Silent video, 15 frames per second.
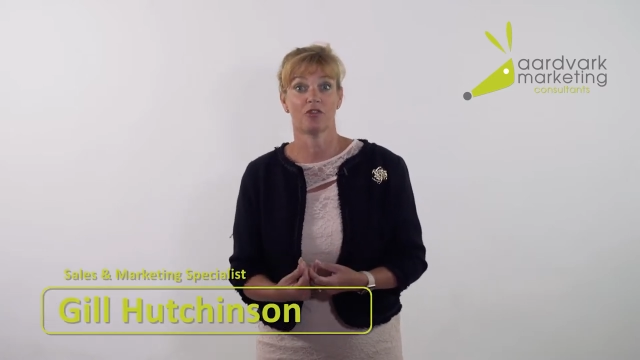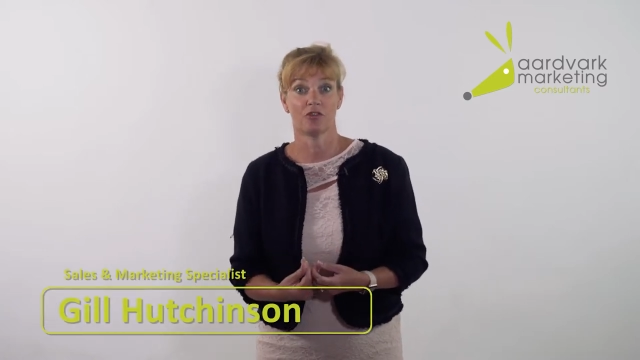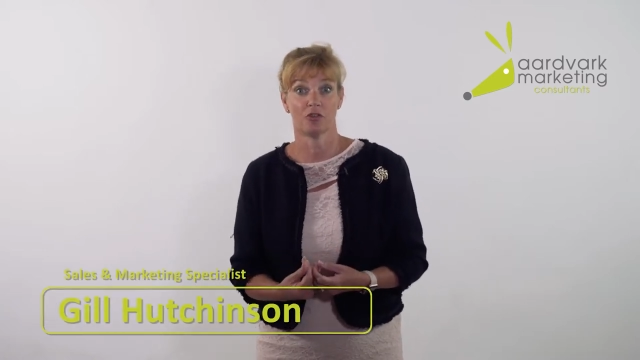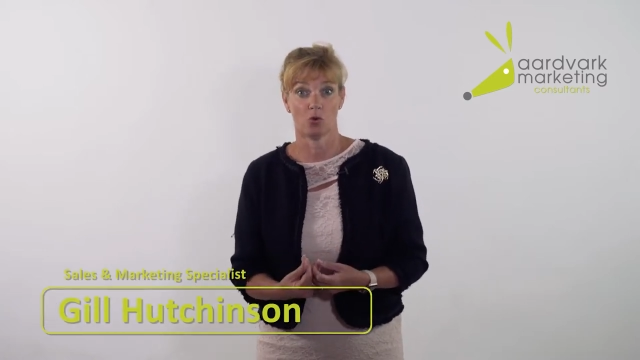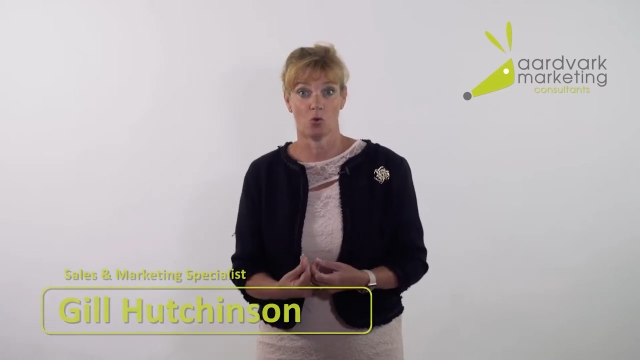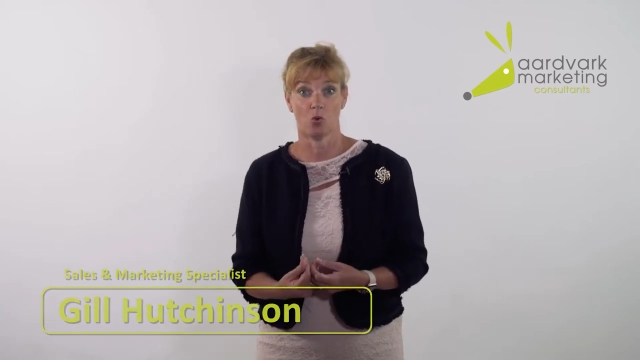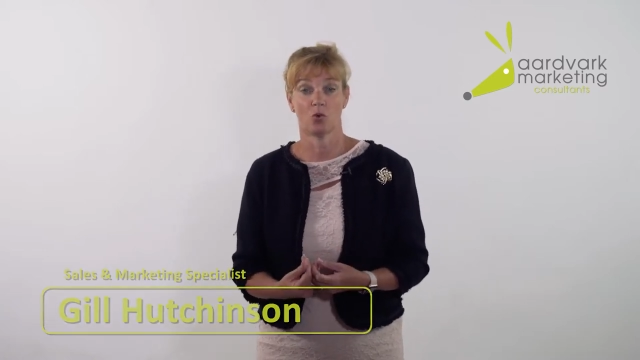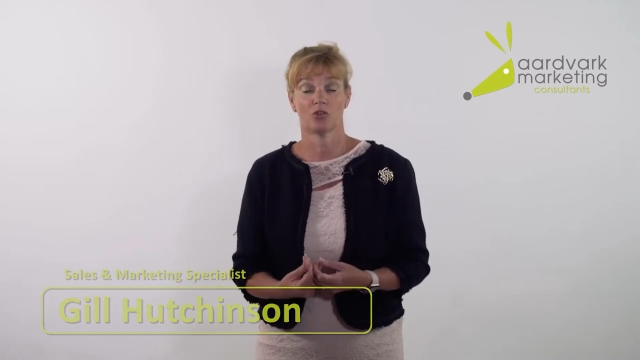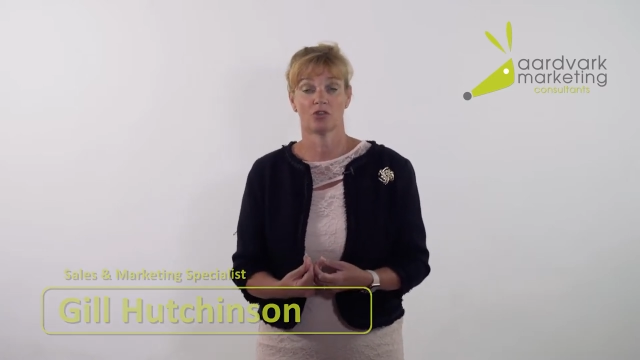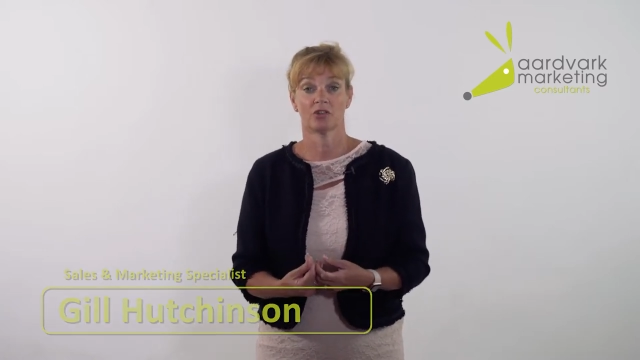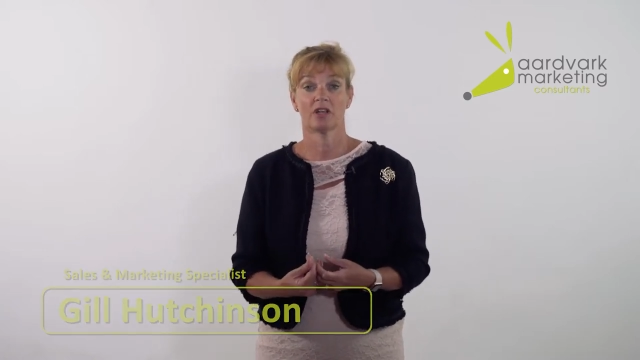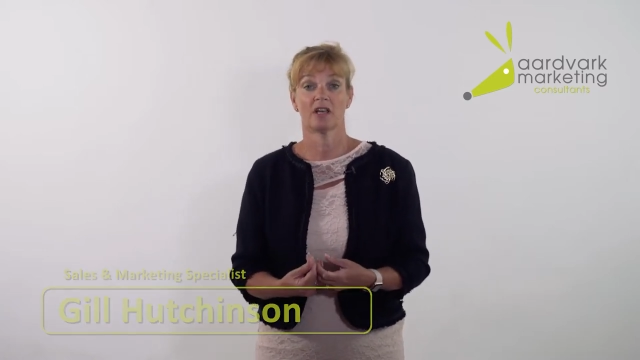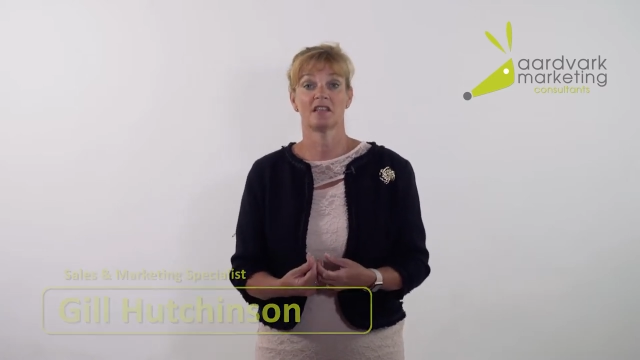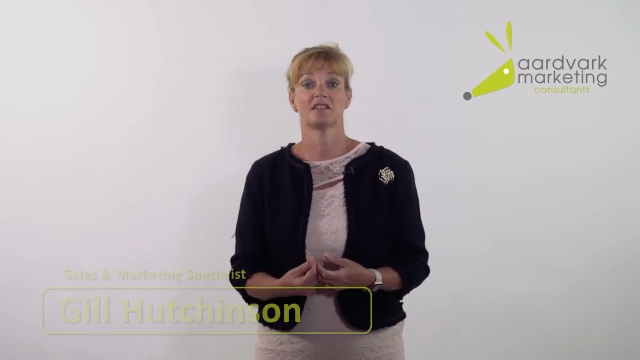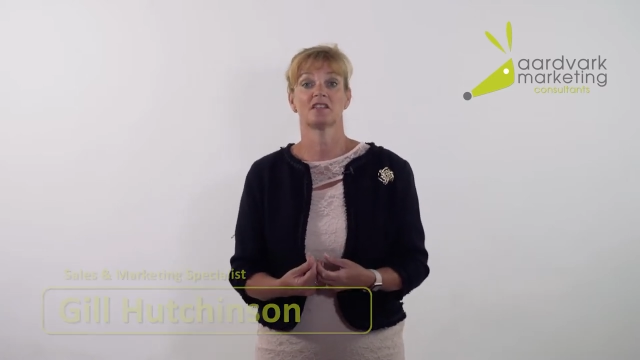
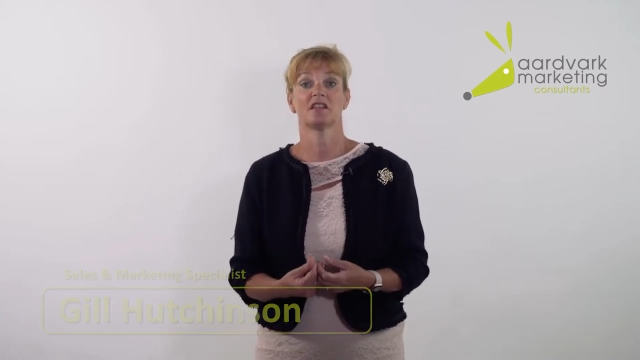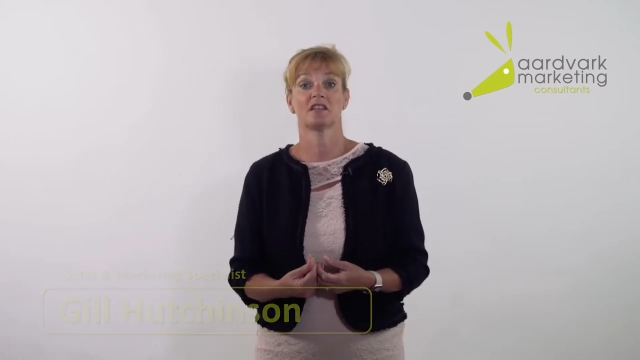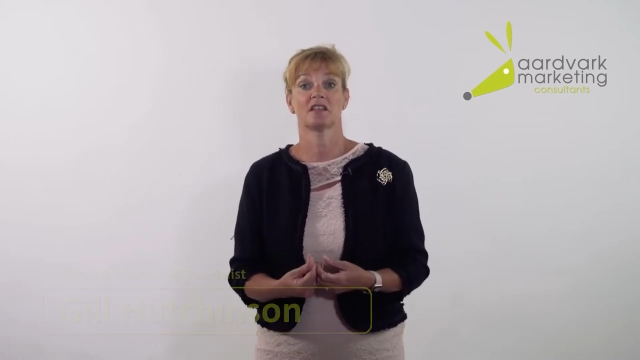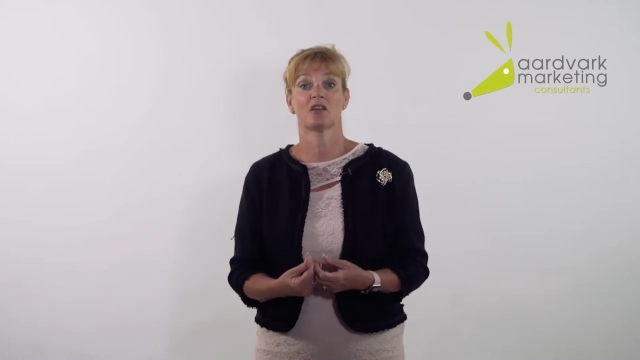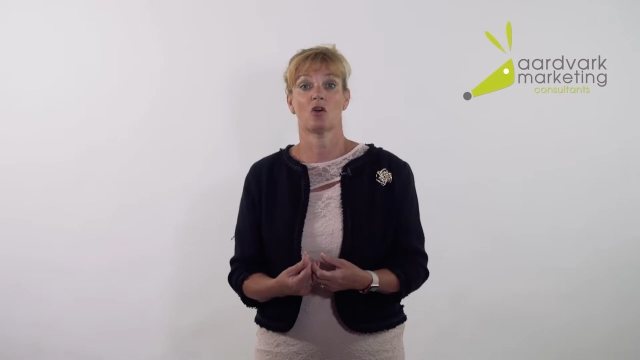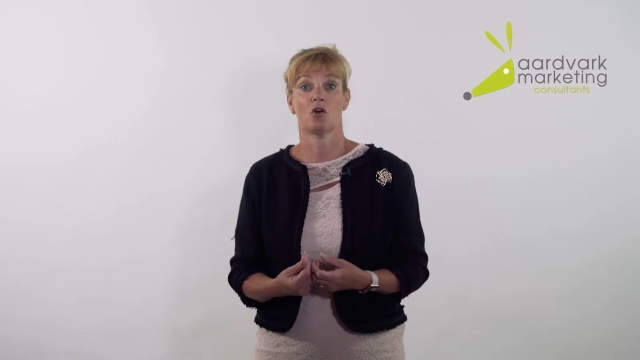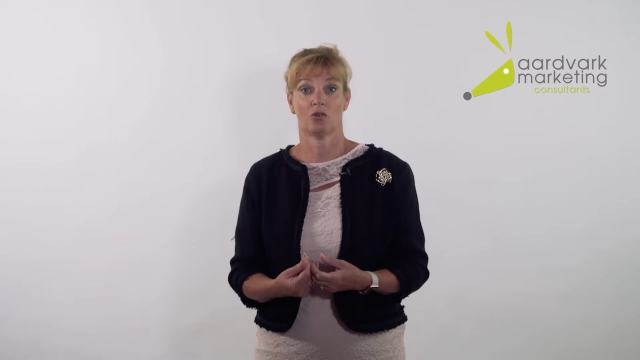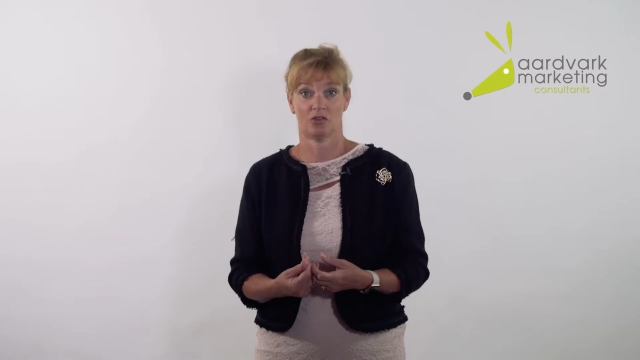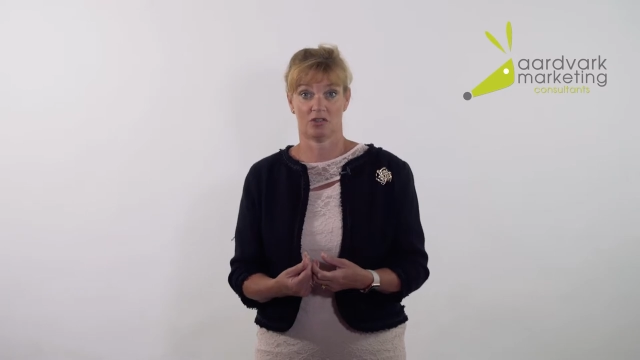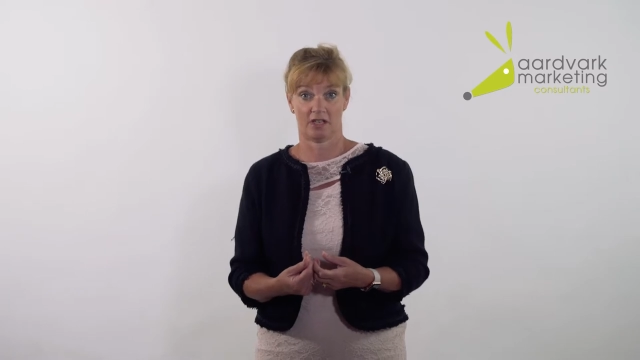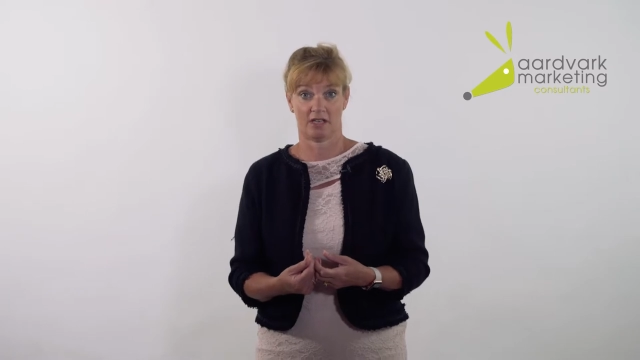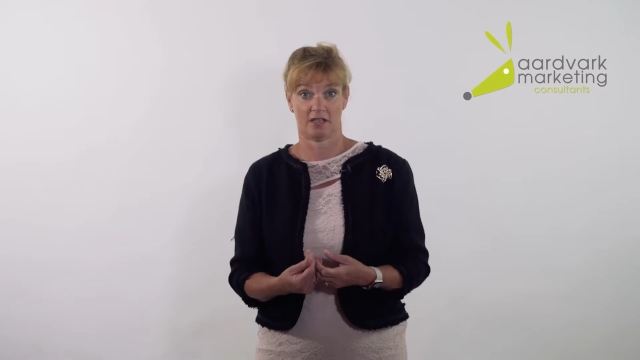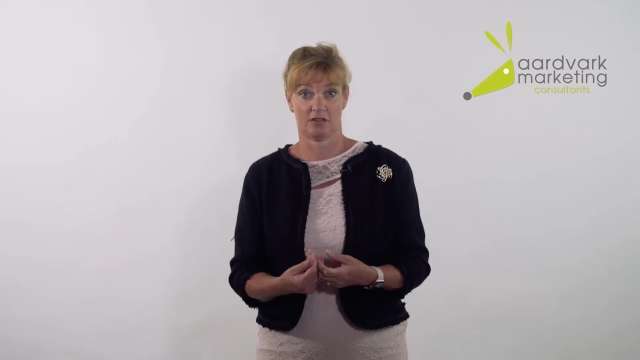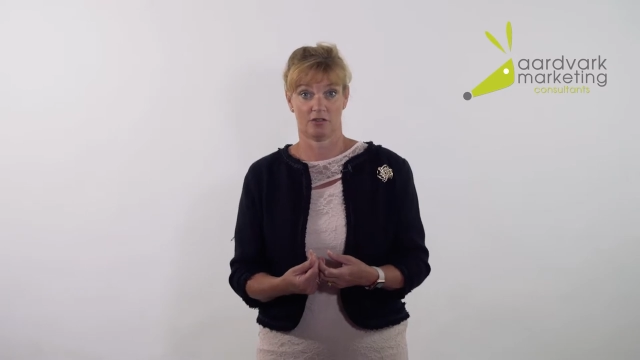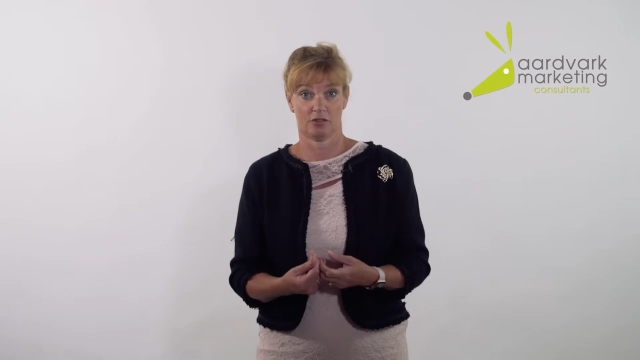thought as to the
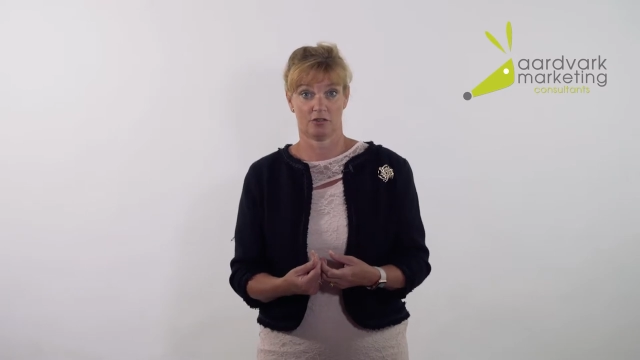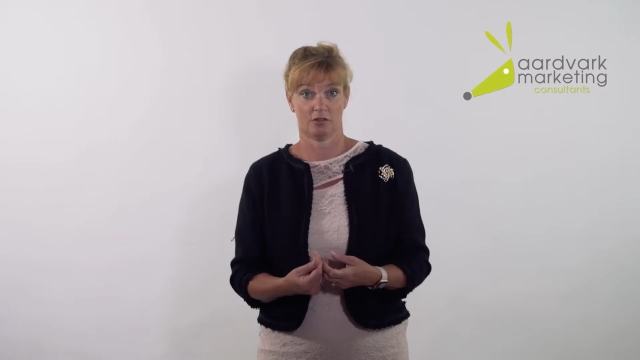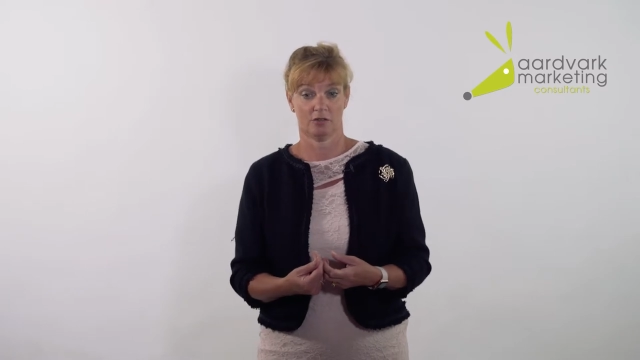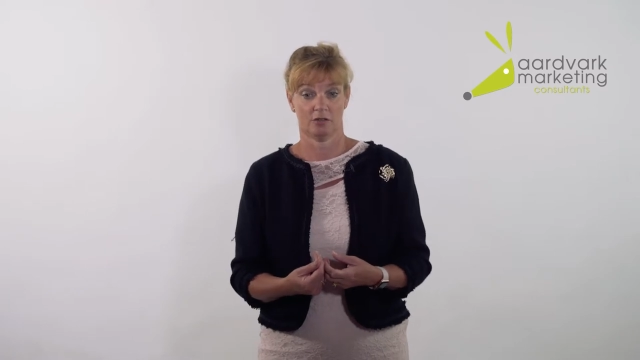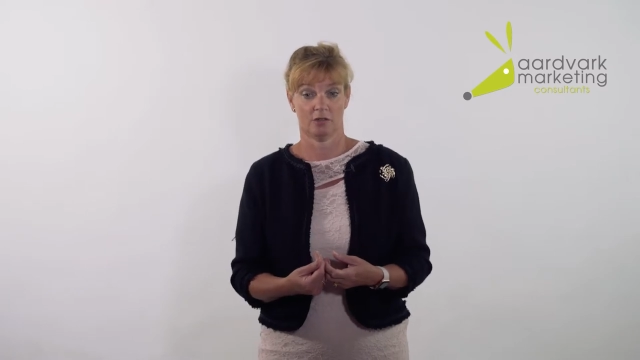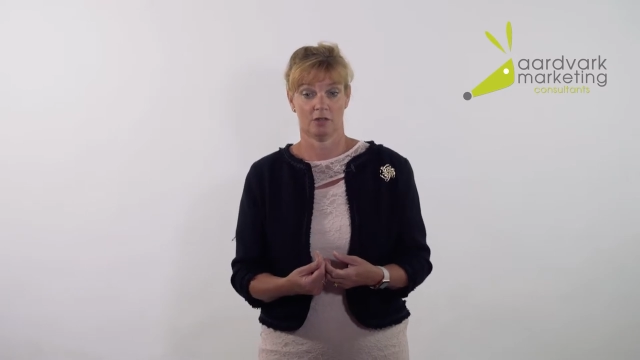content.